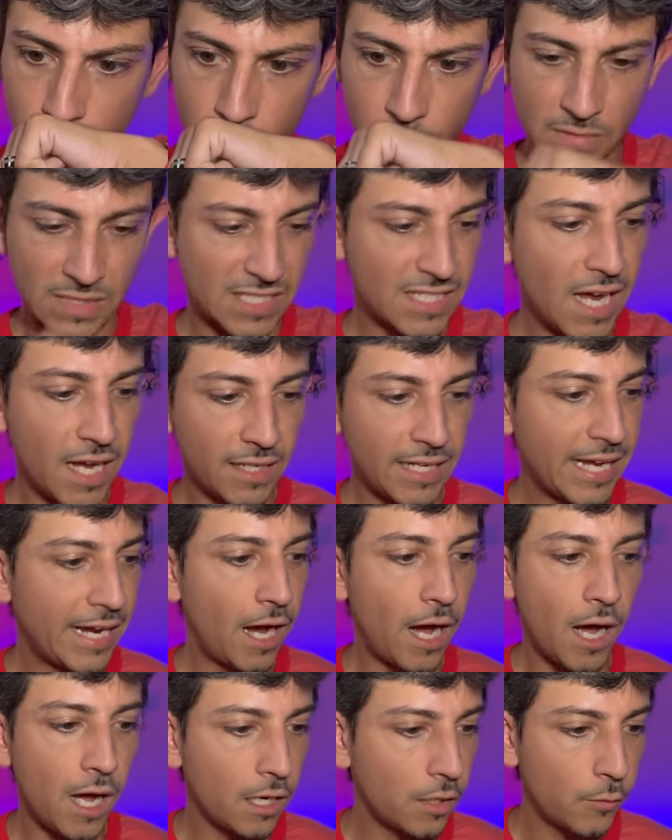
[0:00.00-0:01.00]
It's not like
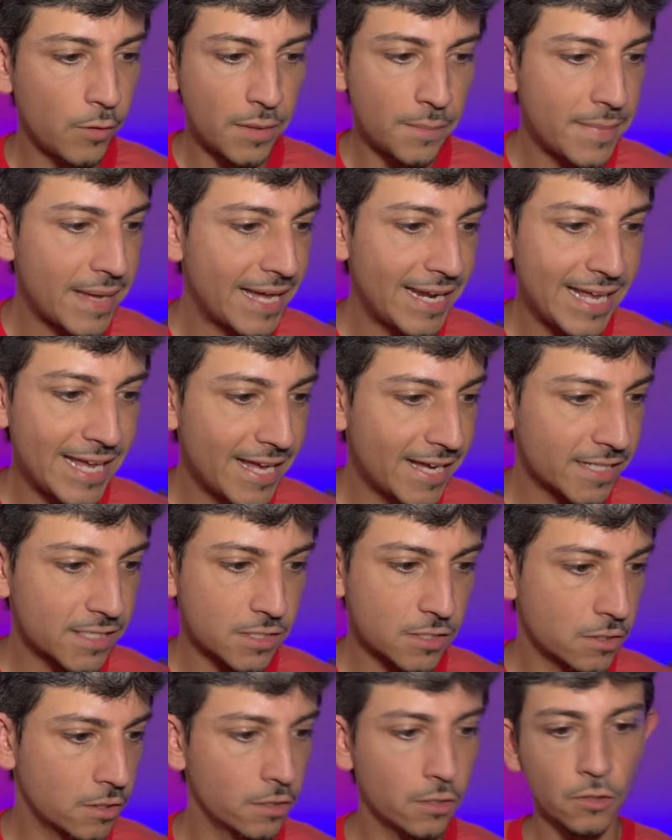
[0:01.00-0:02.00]
Halloween Man X
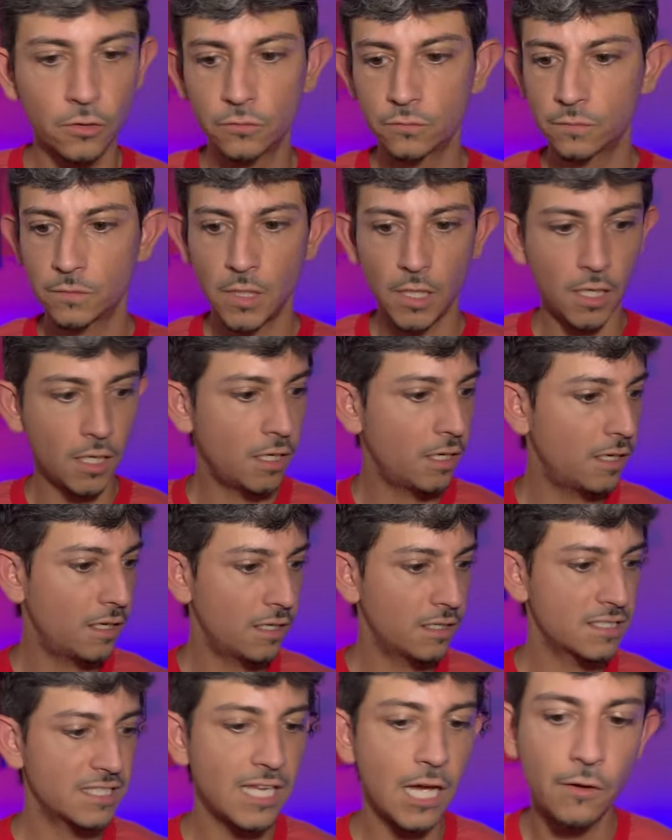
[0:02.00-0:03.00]
or
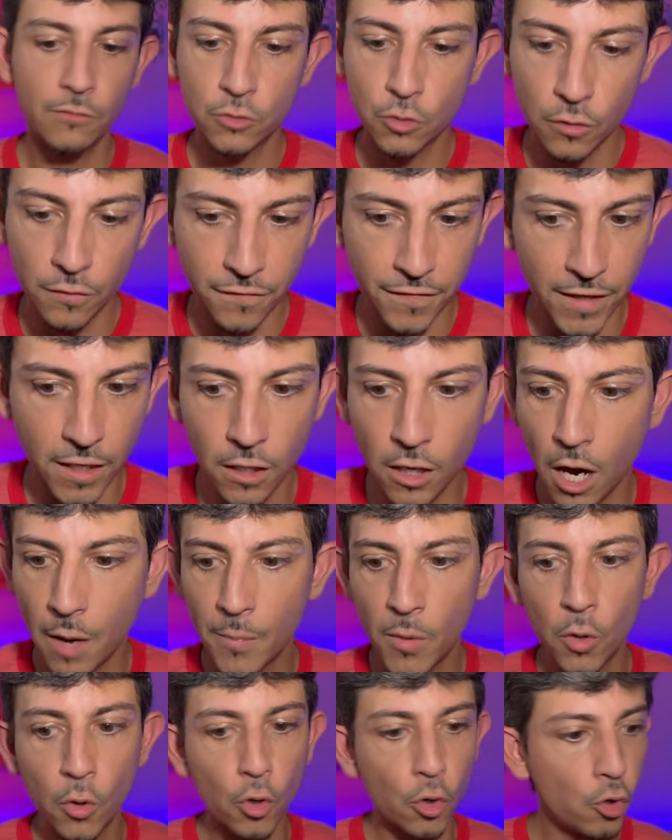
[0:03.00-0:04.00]
uh, Salvatore
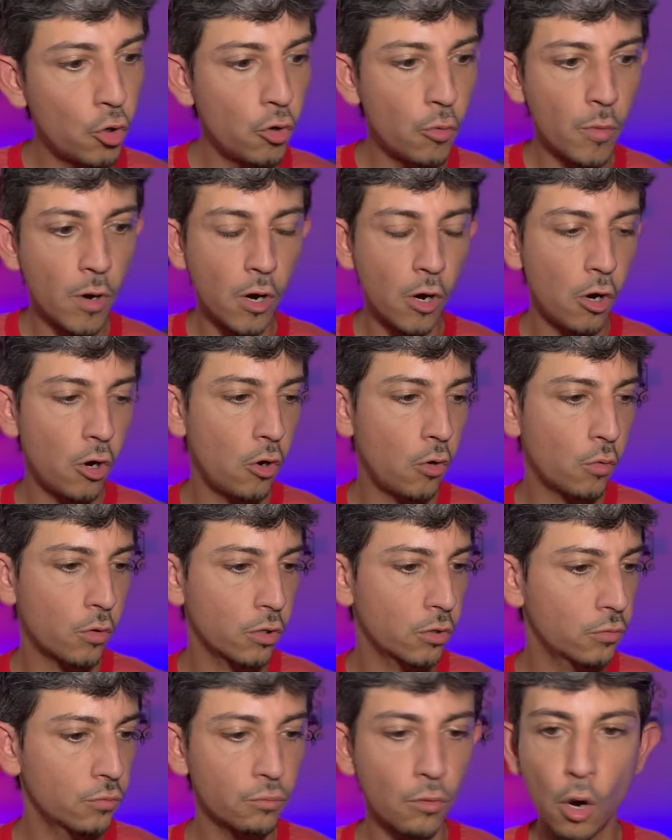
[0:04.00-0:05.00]
Ferragamo Uomo
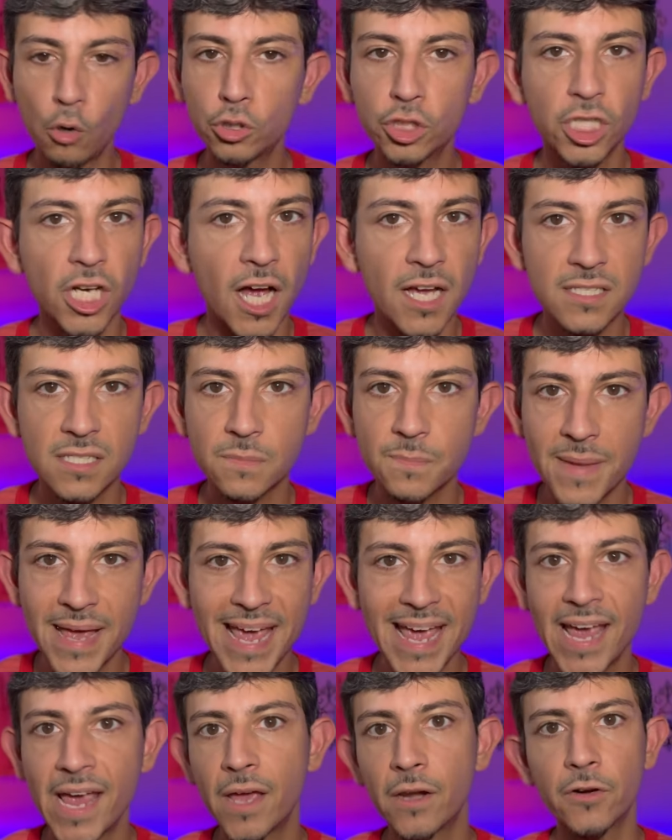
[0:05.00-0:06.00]
or Rochas
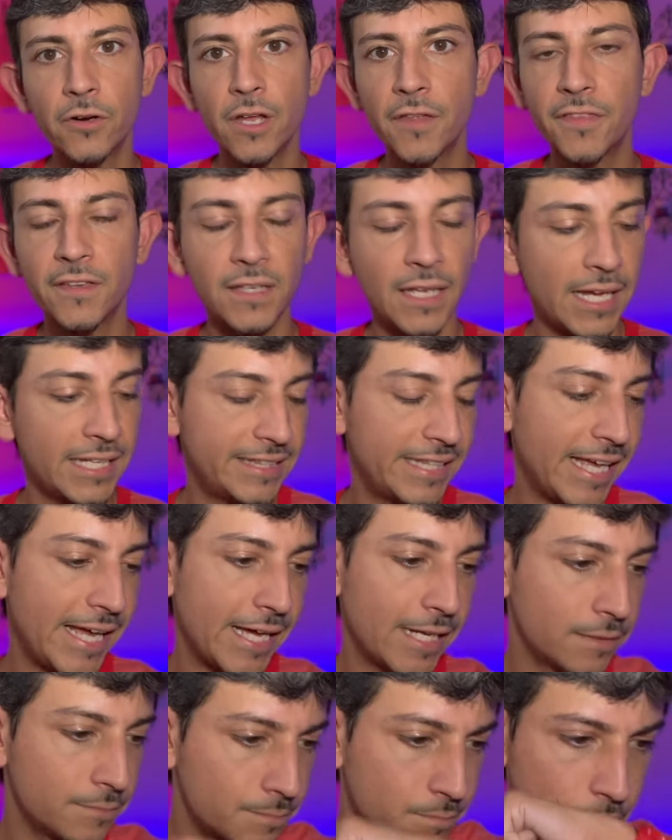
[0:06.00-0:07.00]
Man or nothing like
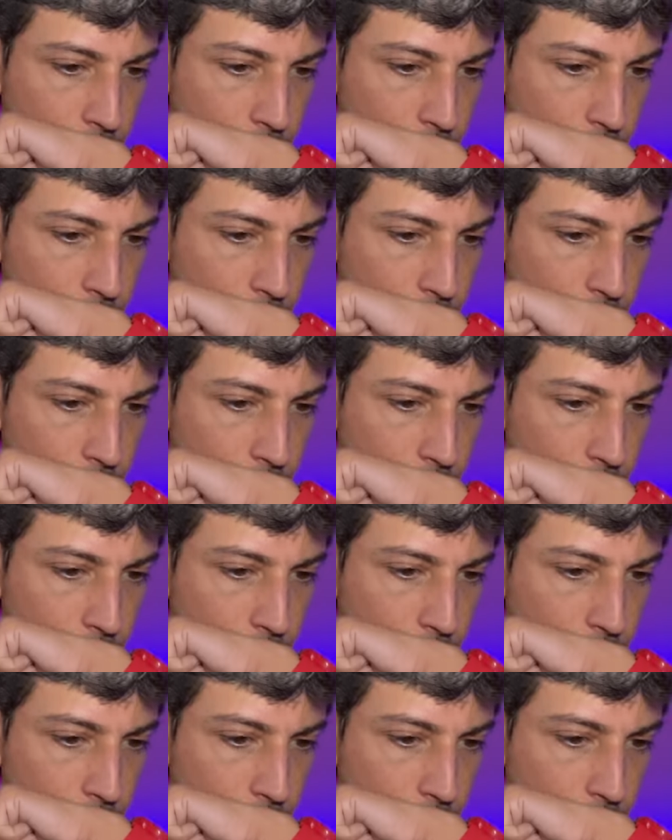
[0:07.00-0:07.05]
that.